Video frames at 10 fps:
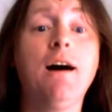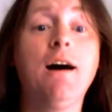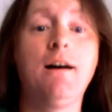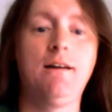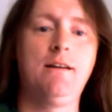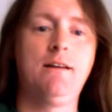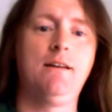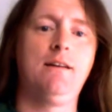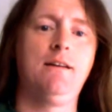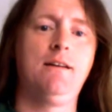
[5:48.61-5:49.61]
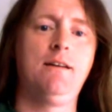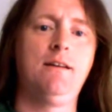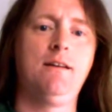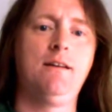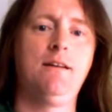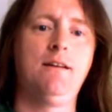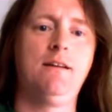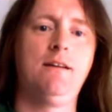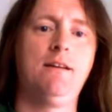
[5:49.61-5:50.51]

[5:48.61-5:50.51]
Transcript: Nothing is said.